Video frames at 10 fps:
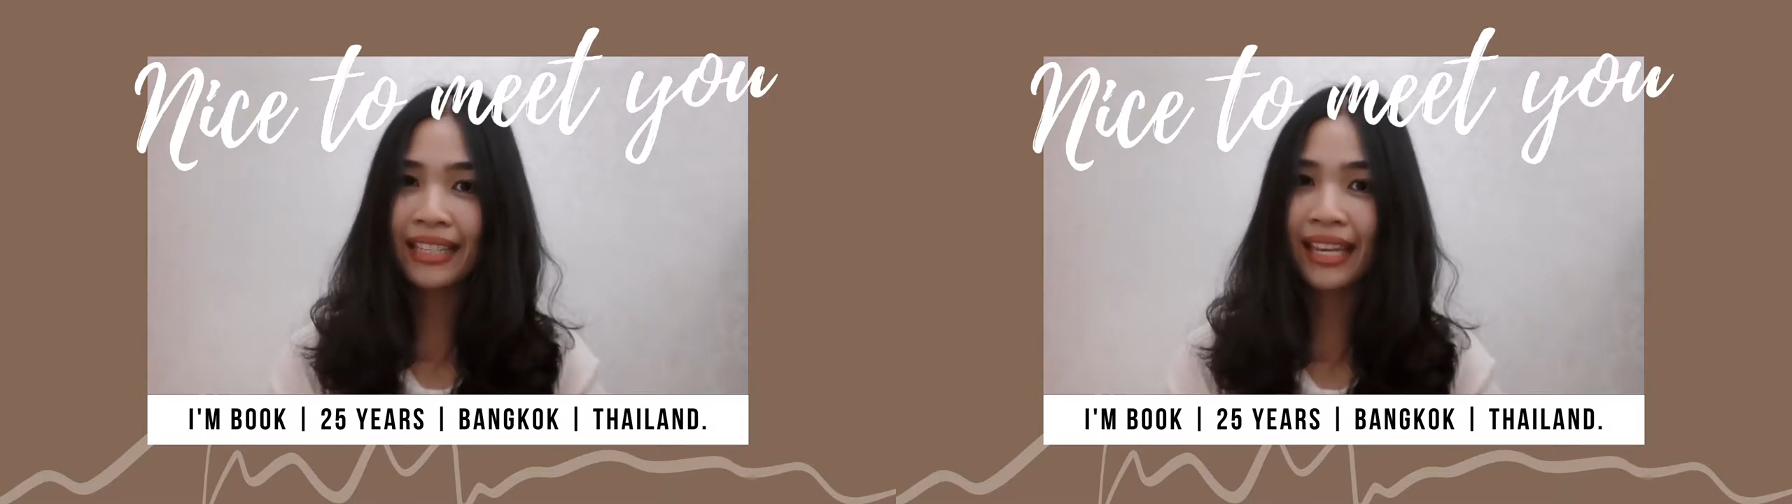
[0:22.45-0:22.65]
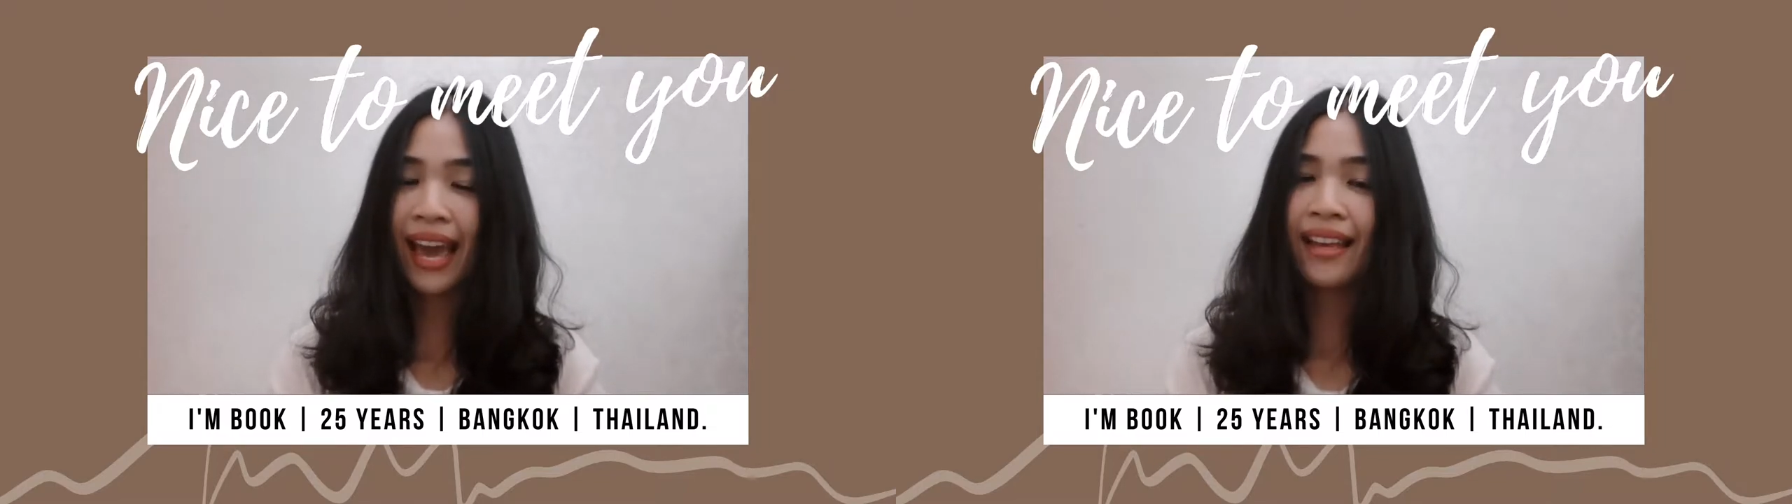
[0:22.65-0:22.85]

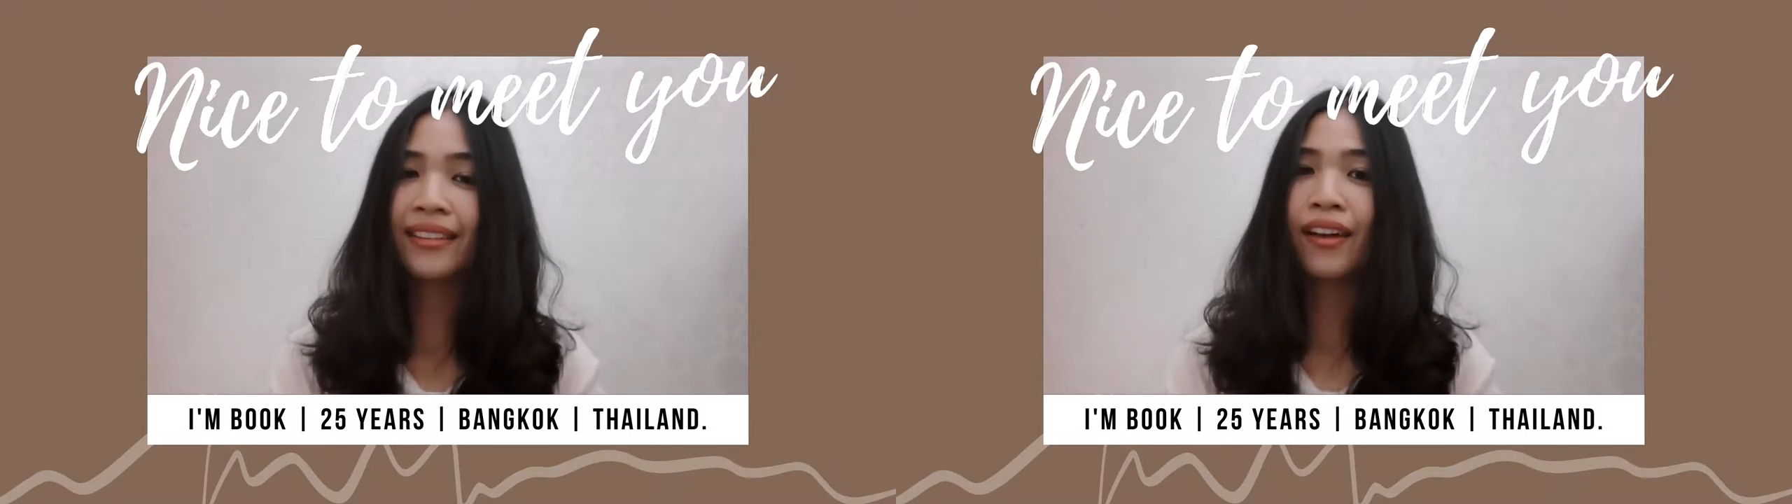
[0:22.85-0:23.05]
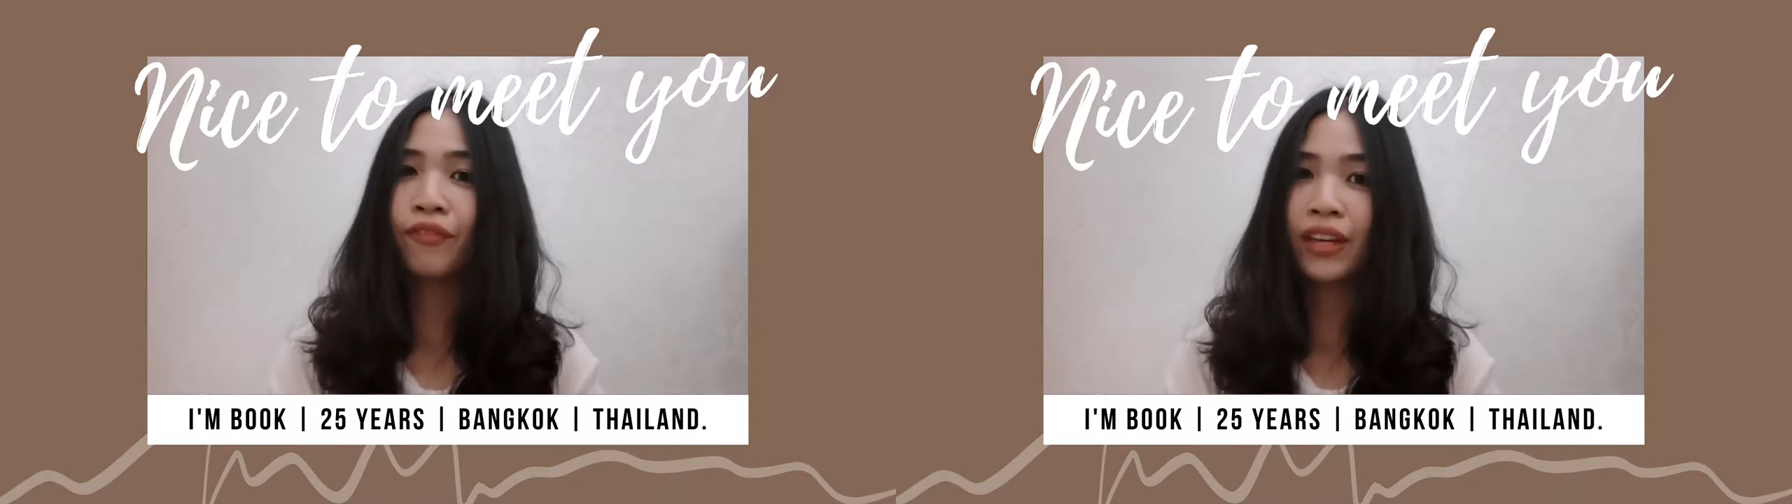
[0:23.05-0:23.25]
as a
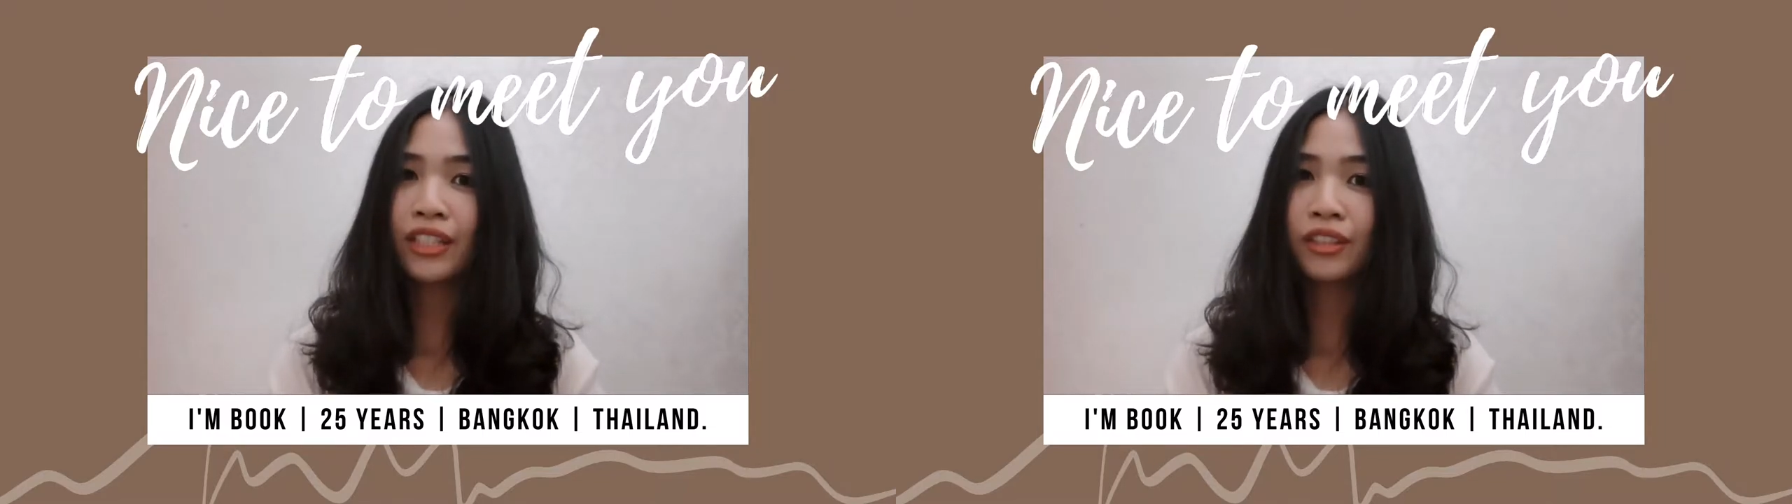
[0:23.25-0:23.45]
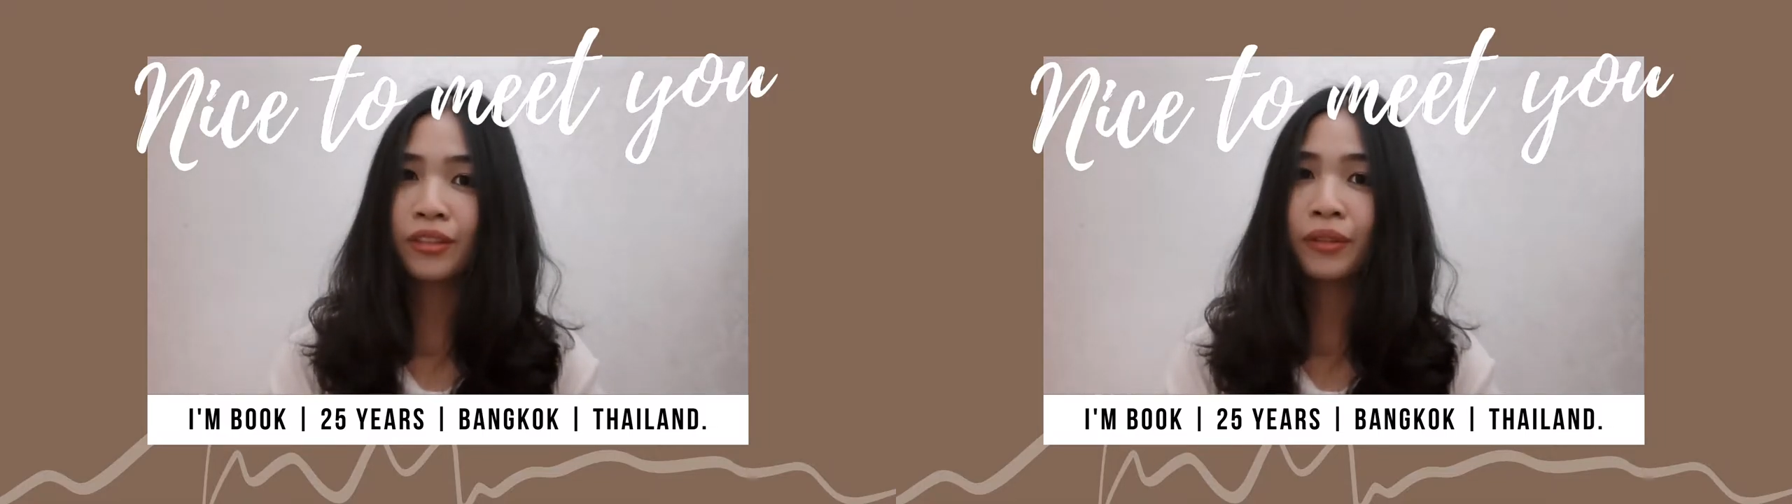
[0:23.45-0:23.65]

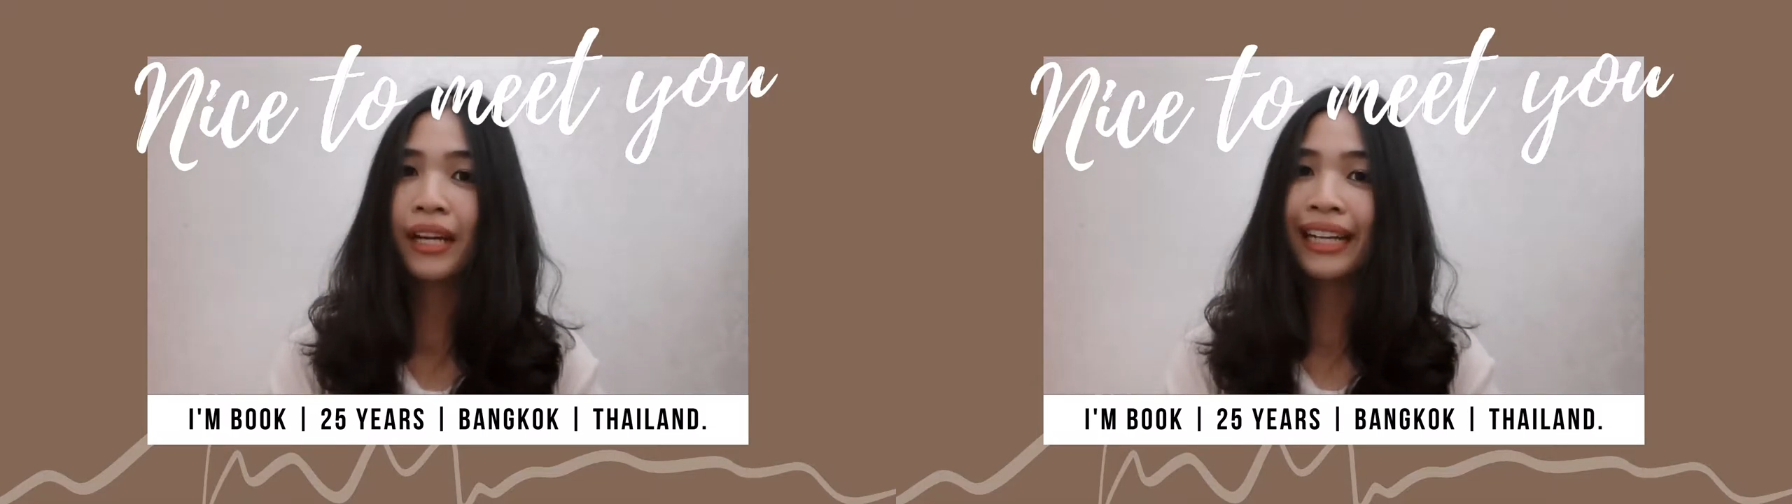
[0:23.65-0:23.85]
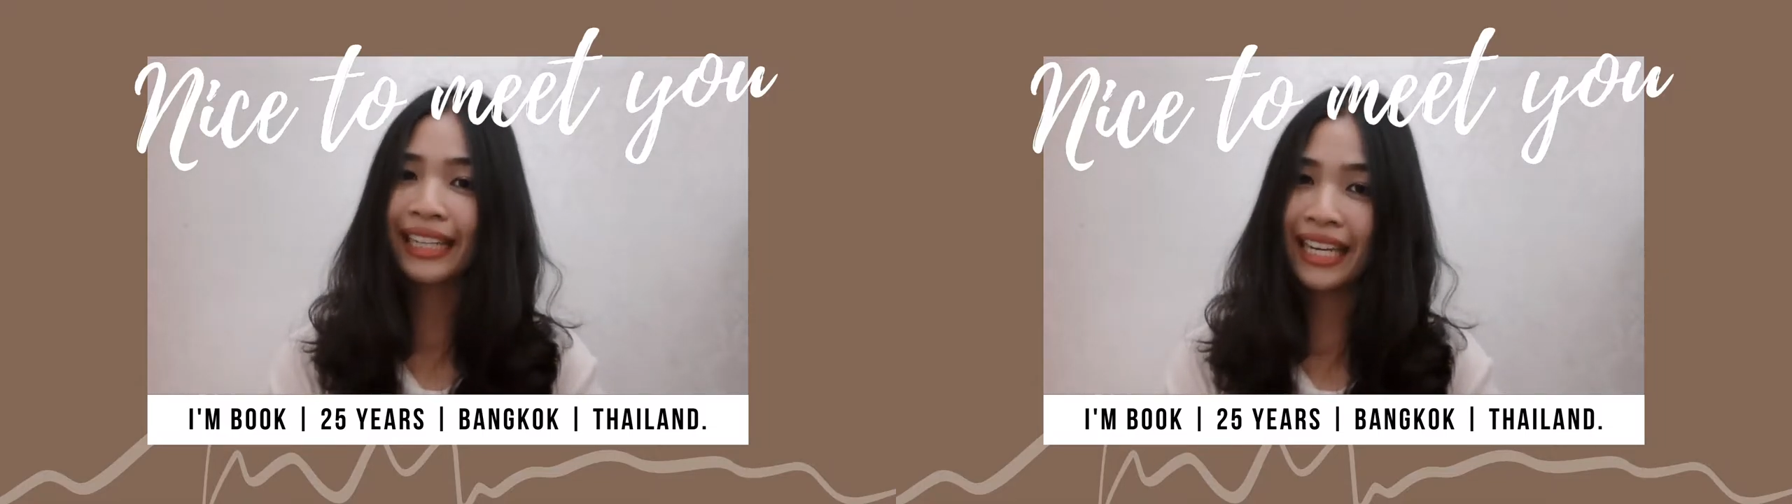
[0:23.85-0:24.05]
facial
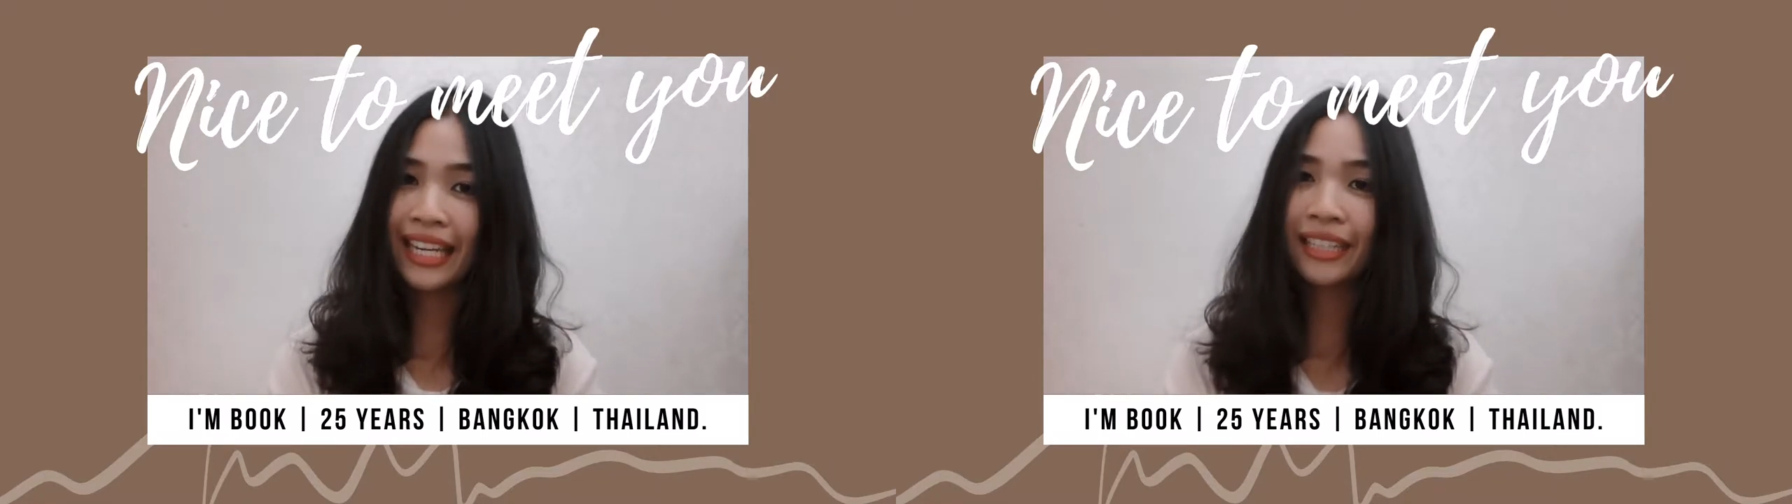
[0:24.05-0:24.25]
clinic